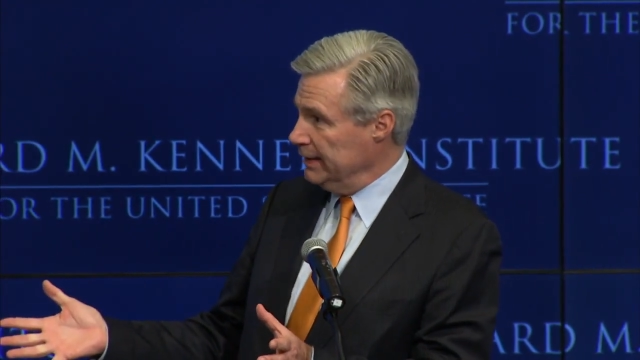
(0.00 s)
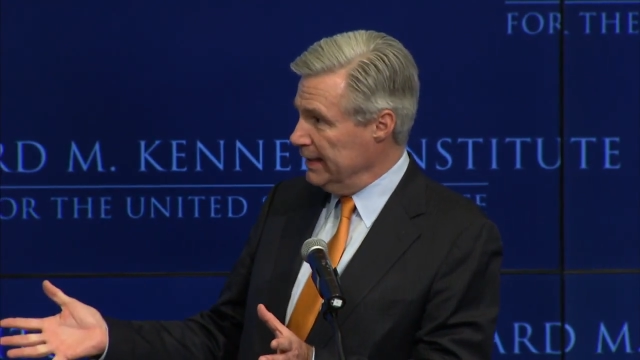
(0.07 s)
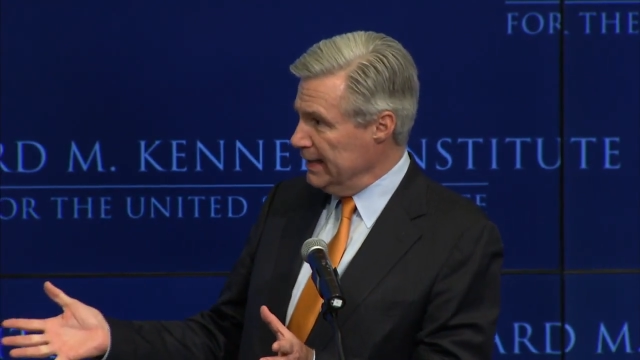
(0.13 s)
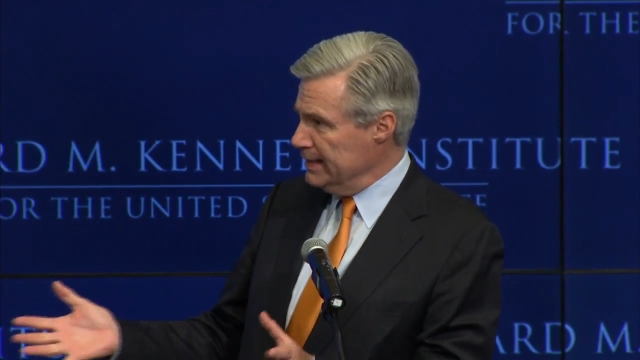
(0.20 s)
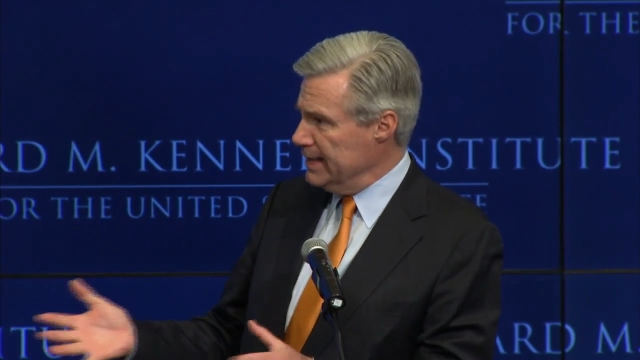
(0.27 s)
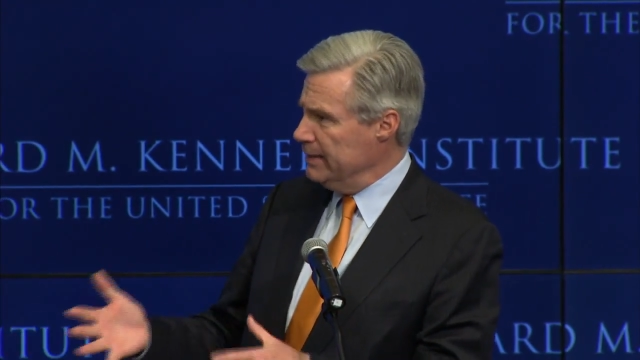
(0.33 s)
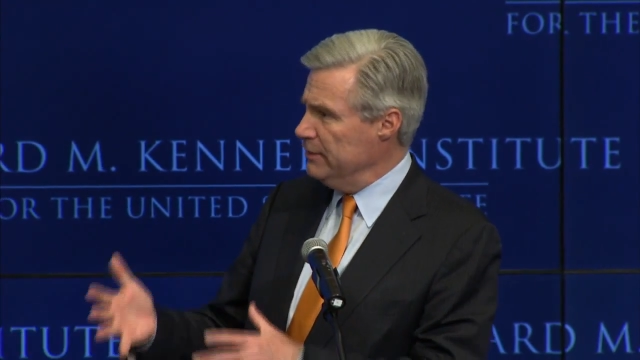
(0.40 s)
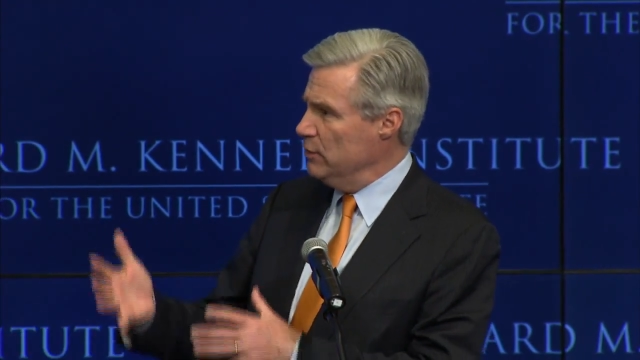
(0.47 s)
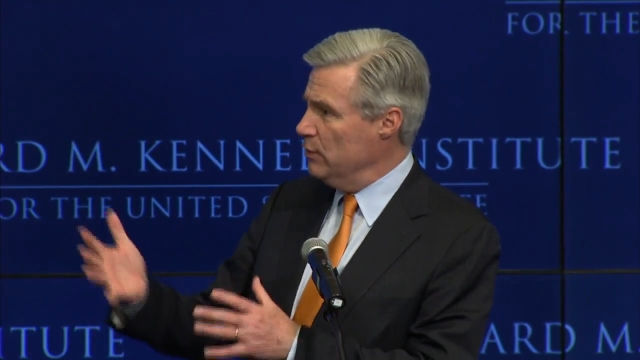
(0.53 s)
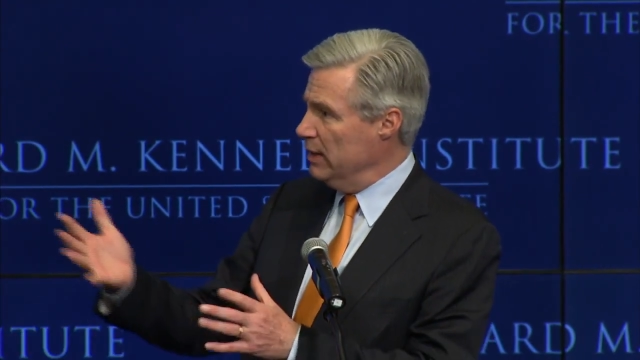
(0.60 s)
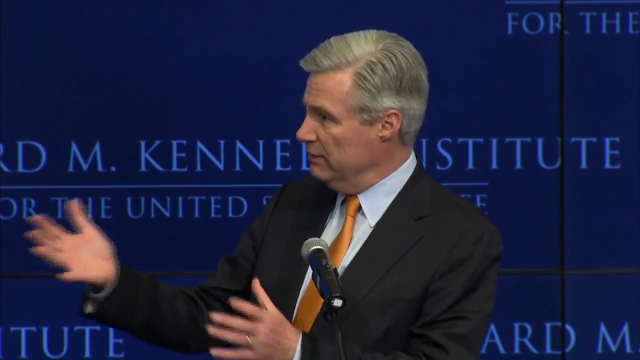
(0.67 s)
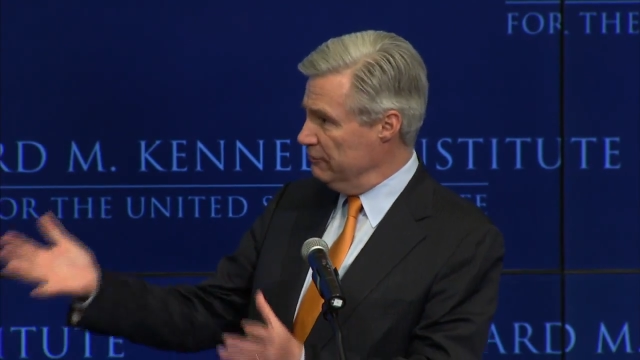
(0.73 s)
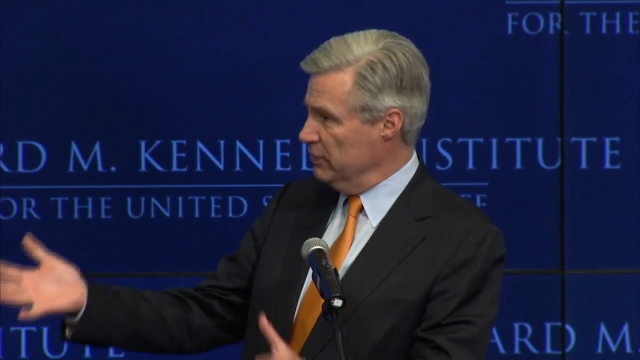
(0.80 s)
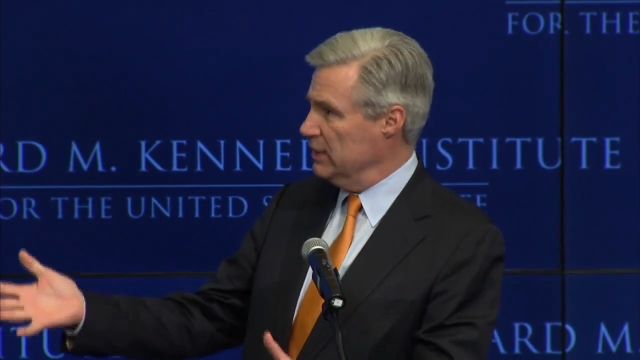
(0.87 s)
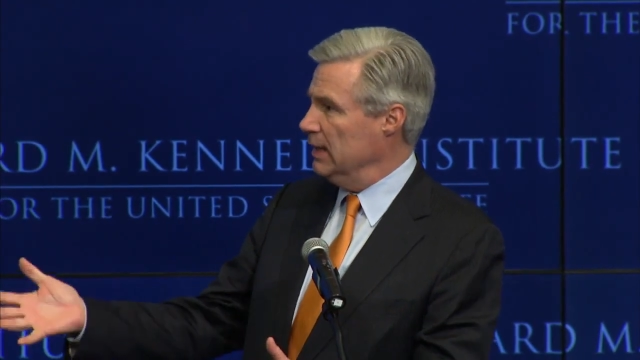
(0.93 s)
And now you
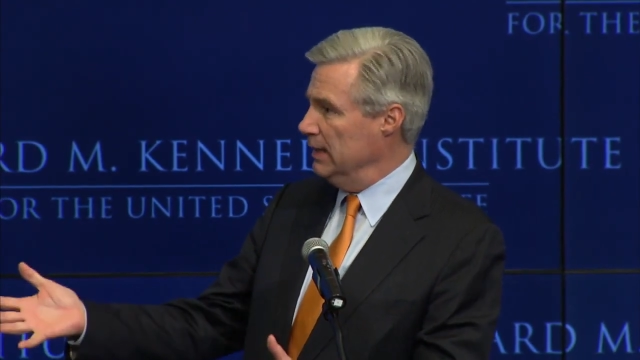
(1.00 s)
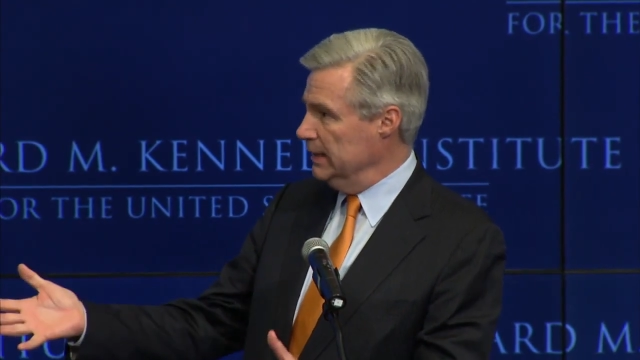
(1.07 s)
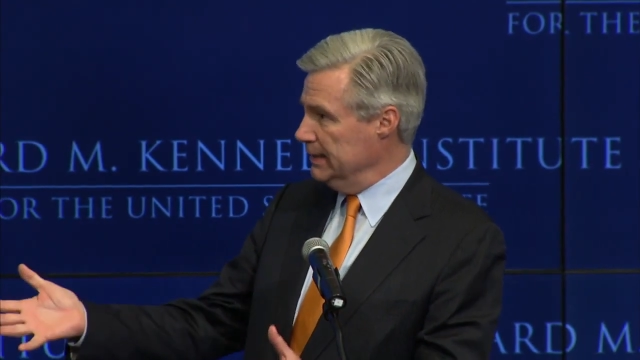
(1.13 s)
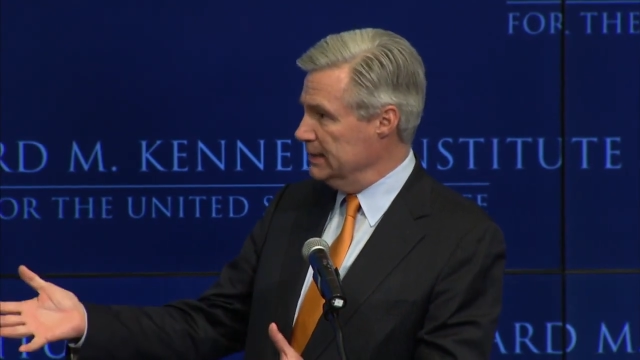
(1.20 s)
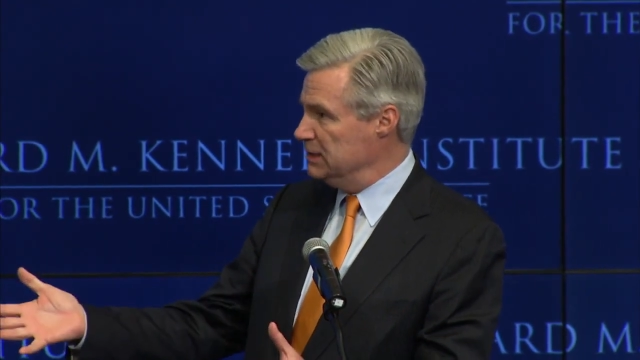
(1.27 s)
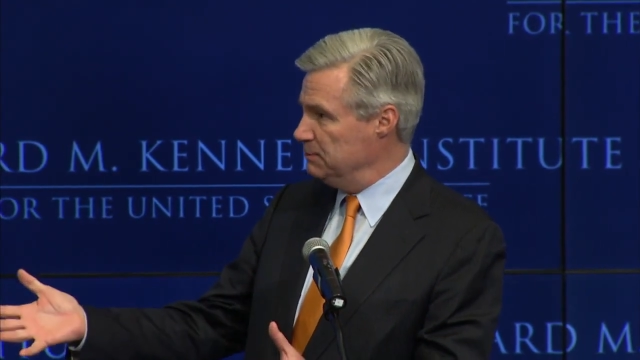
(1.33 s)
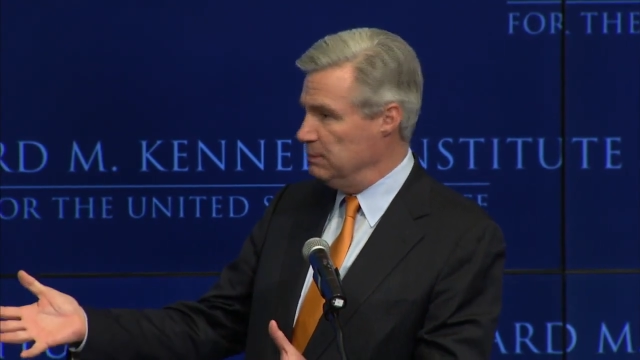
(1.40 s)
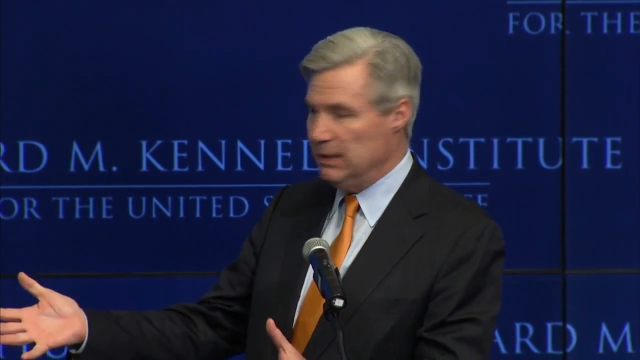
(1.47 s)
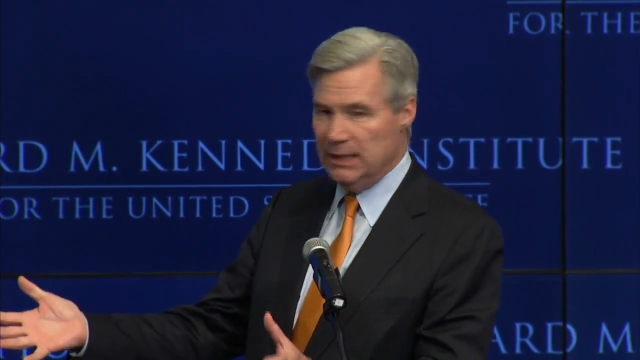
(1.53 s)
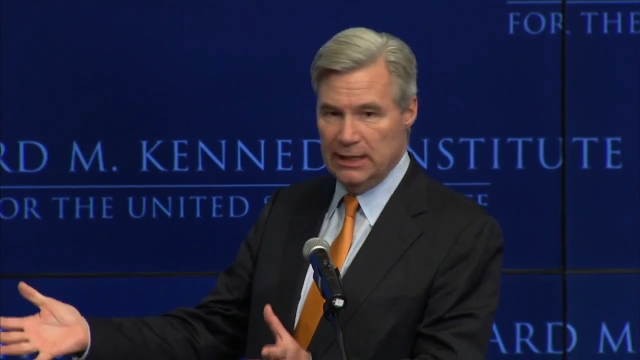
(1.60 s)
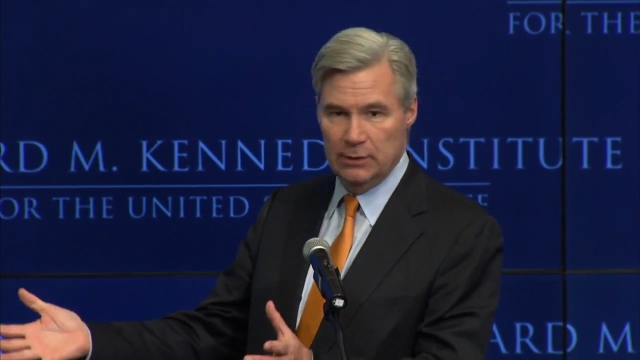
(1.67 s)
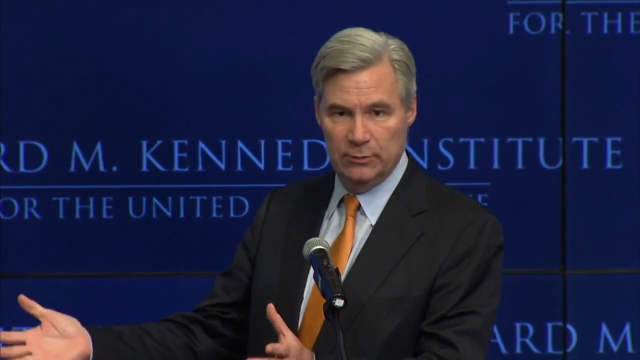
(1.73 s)
have the kind of display